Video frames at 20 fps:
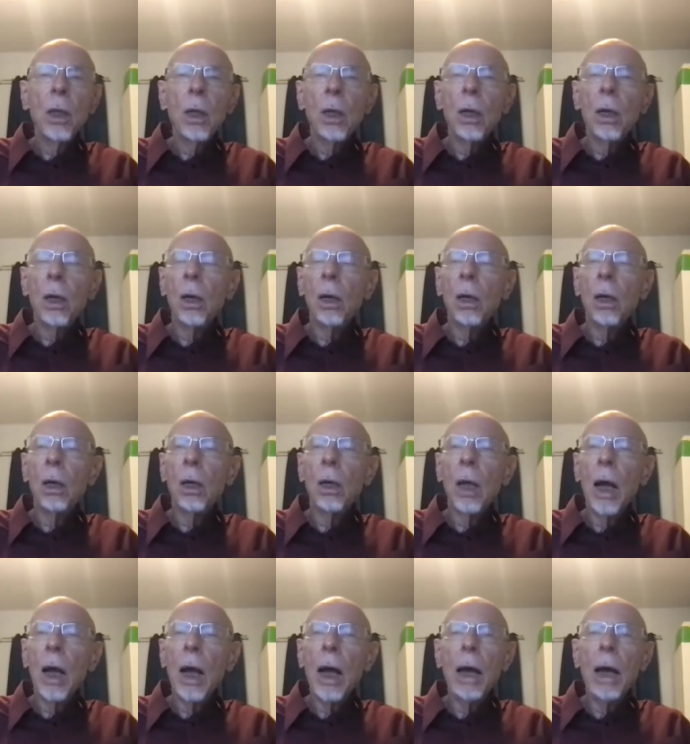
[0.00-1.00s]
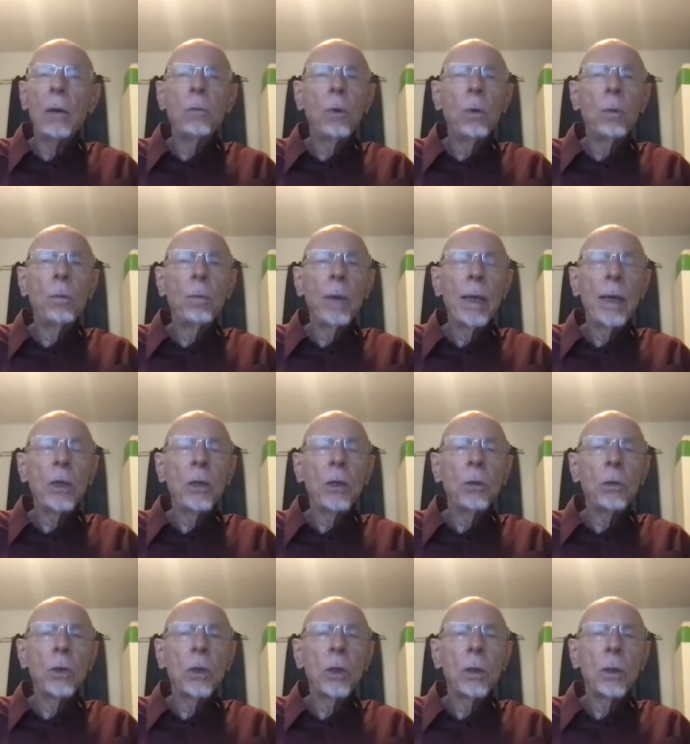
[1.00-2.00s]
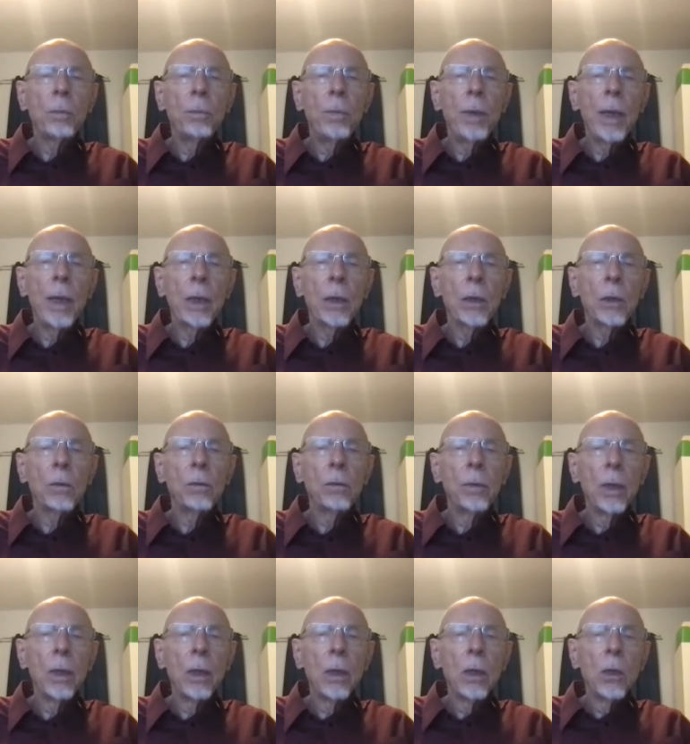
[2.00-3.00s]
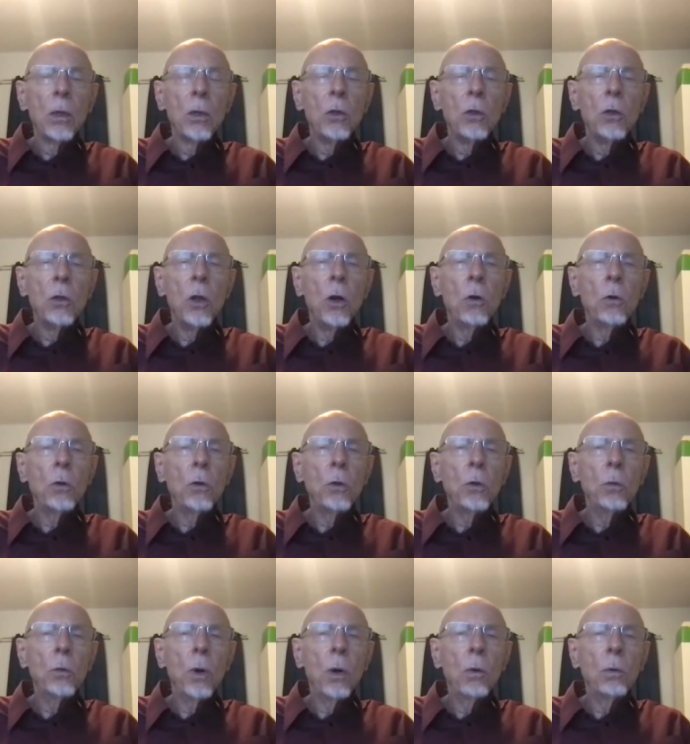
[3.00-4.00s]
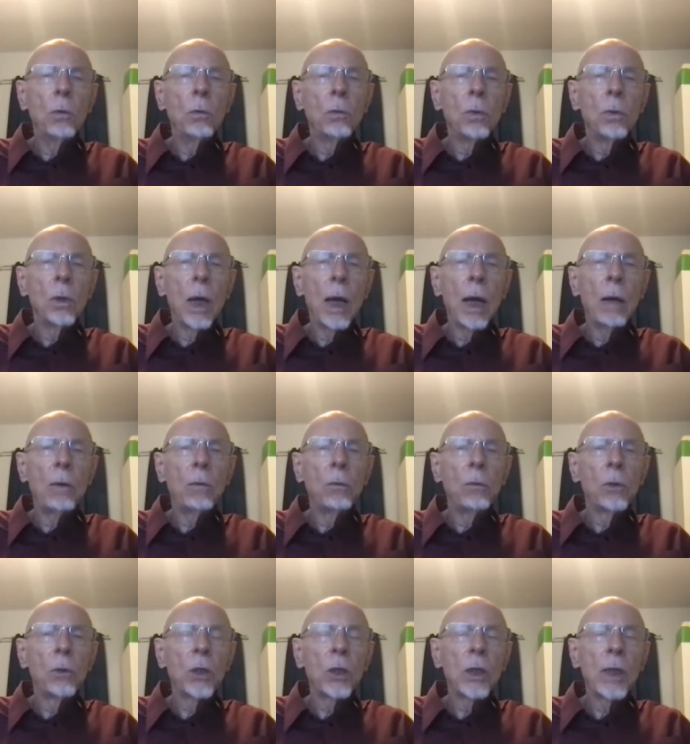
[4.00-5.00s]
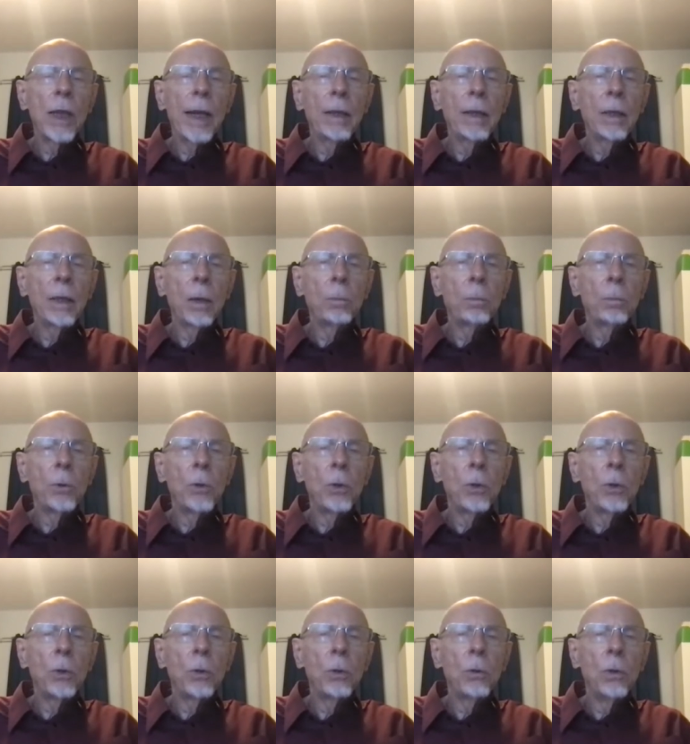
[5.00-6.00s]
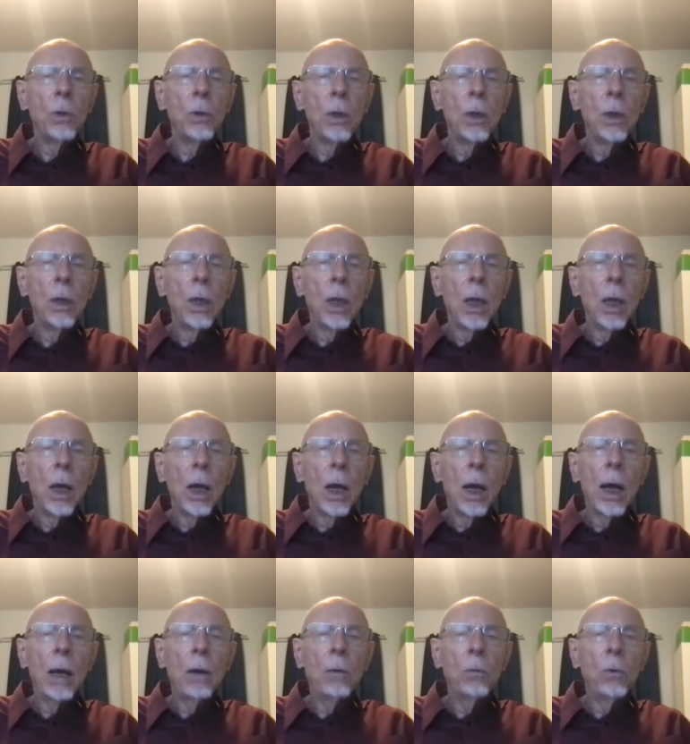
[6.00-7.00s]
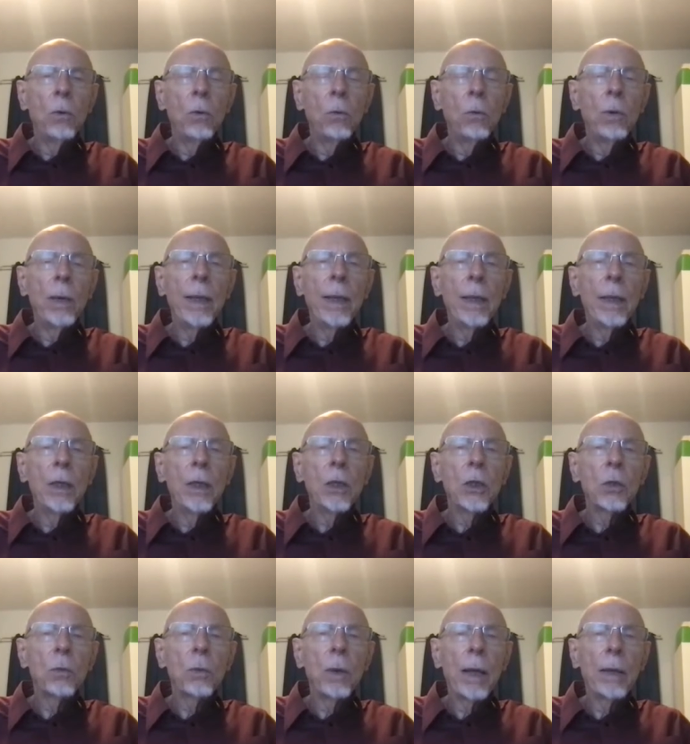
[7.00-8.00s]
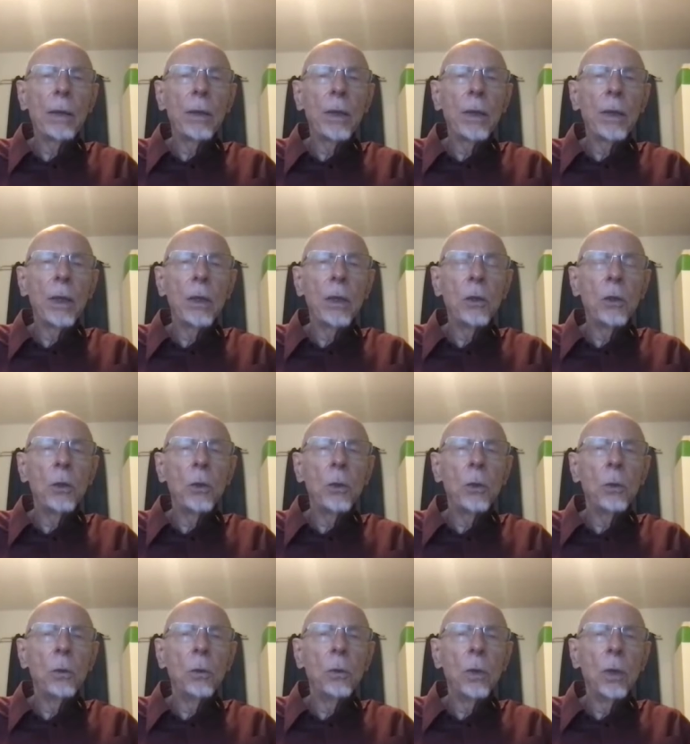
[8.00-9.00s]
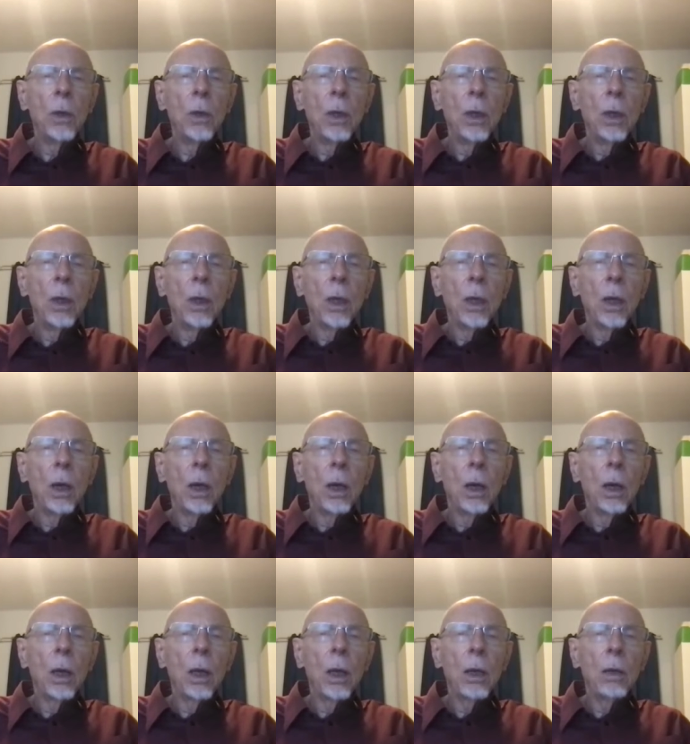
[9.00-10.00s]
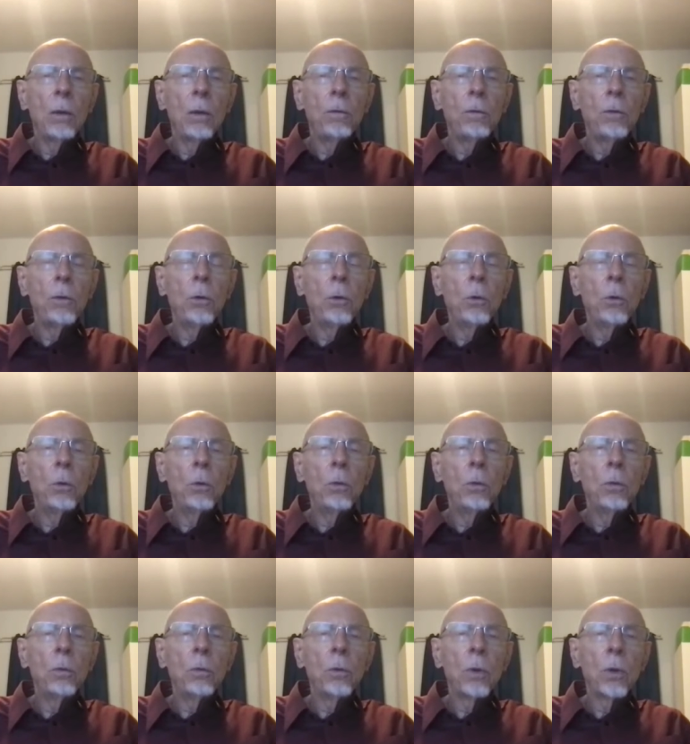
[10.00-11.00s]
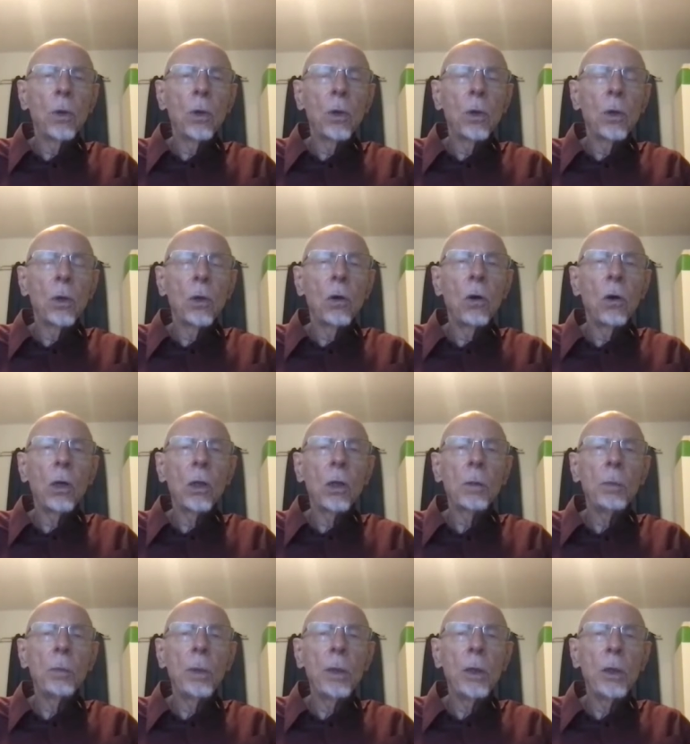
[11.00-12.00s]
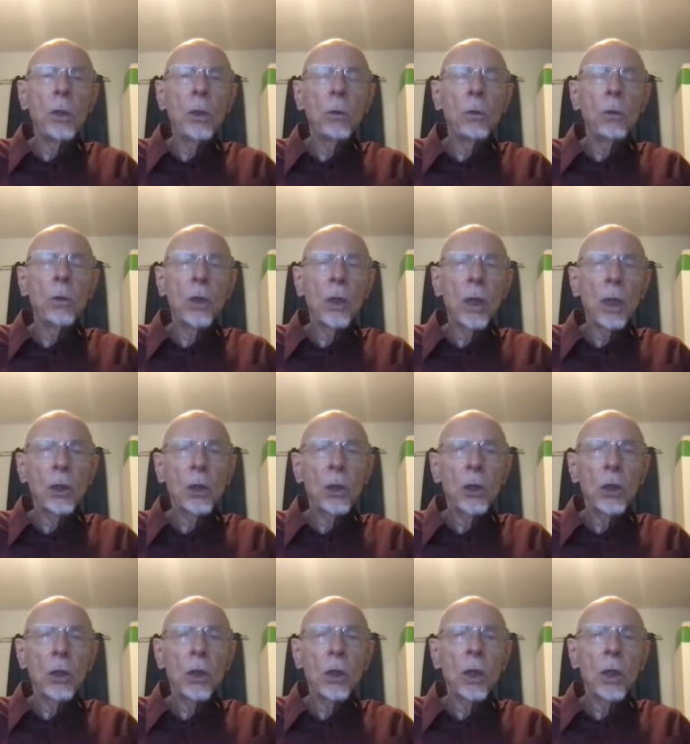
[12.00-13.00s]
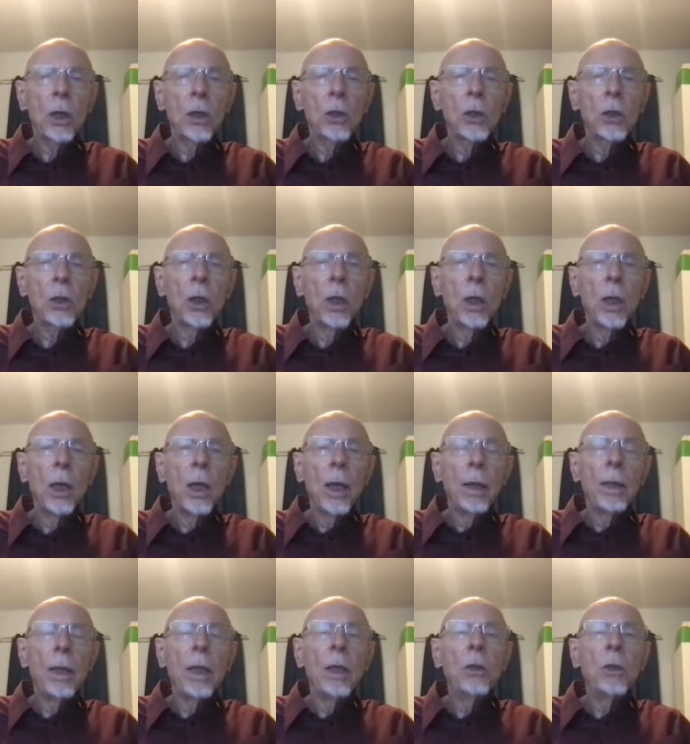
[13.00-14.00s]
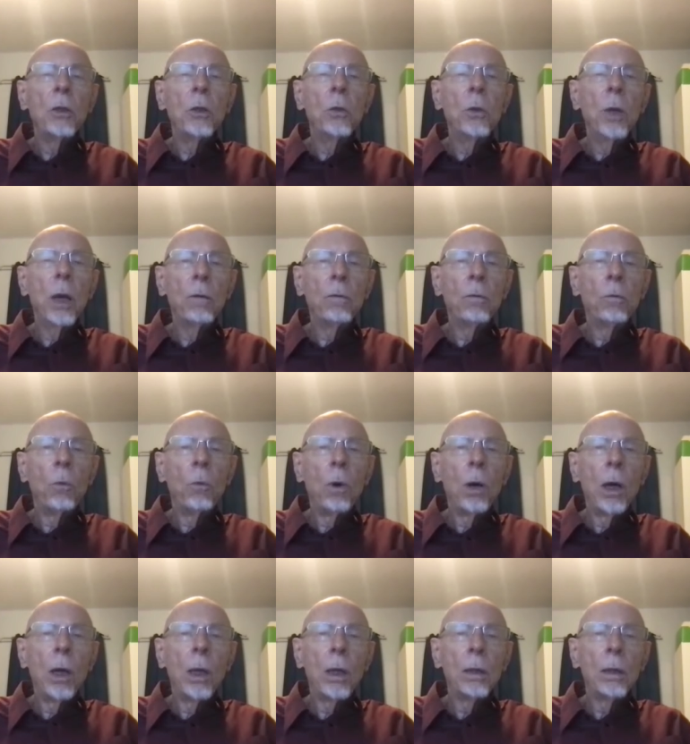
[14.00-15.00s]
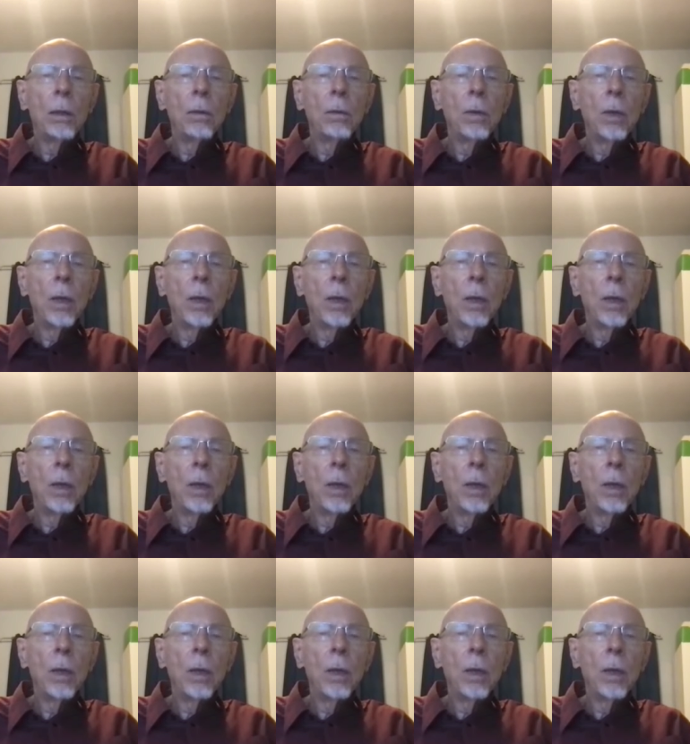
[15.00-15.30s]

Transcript: I will make you submit. No, you won't. I will stand up to you. I will win this rather than you. If you cause me to do such and such, then you have won.